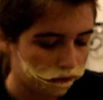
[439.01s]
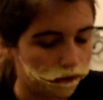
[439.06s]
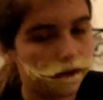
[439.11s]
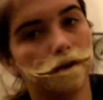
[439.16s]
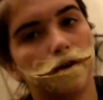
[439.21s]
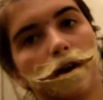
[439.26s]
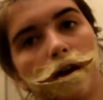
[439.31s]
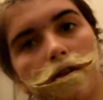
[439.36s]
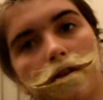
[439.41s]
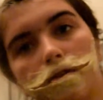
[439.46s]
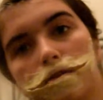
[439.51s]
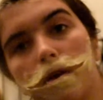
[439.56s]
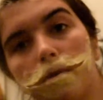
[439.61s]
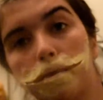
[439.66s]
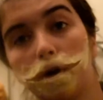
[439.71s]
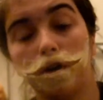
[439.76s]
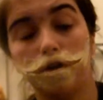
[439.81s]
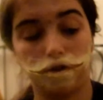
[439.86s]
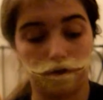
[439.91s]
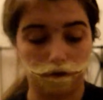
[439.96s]
You can either use a
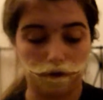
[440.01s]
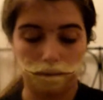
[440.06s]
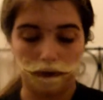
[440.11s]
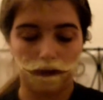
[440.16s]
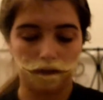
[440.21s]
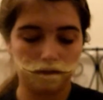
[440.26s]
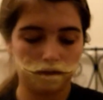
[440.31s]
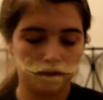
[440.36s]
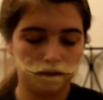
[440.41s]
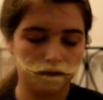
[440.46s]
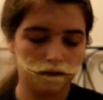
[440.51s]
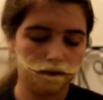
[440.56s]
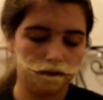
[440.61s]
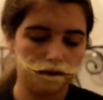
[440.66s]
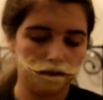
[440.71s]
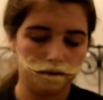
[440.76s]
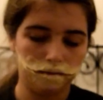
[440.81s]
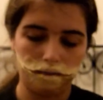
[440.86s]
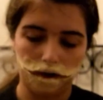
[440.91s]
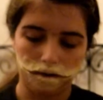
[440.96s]
brush or a pad,
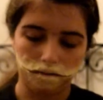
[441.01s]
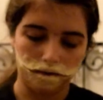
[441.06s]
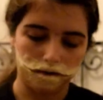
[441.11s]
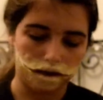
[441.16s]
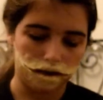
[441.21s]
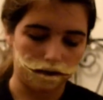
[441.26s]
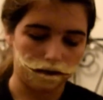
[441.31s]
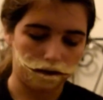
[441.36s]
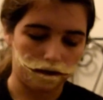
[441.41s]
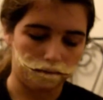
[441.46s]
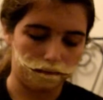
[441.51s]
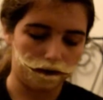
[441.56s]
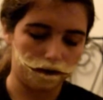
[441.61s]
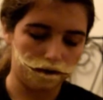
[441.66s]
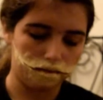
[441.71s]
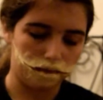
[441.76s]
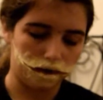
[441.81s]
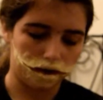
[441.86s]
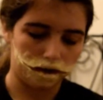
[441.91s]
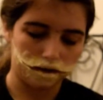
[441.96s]
but I'm using a brush
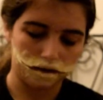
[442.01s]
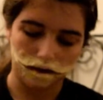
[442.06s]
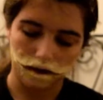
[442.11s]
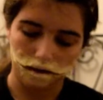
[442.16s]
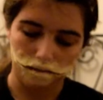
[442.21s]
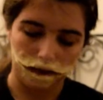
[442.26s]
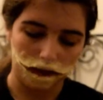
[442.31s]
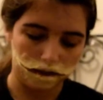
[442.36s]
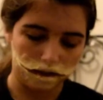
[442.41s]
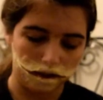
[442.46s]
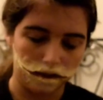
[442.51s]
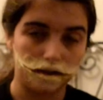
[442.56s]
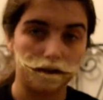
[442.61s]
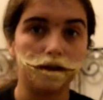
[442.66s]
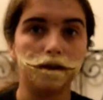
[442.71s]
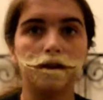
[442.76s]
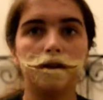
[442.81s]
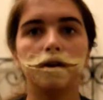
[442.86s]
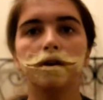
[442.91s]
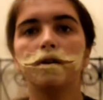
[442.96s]
because it applies easier.
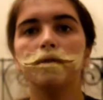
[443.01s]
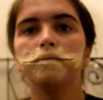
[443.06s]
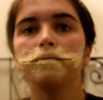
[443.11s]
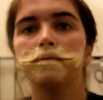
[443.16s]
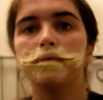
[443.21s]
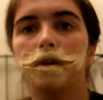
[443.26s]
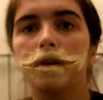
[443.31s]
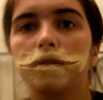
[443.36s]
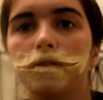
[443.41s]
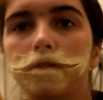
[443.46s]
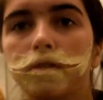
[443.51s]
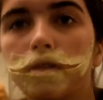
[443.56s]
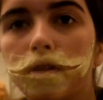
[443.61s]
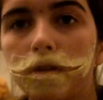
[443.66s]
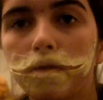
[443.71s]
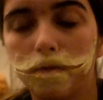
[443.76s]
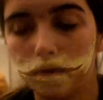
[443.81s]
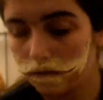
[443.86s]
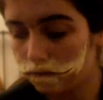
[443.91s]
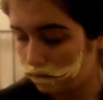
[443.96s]
And you're just going
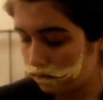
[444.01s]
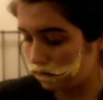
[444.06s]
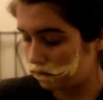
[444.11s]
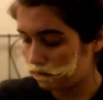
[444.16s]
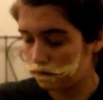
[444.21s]
to want to,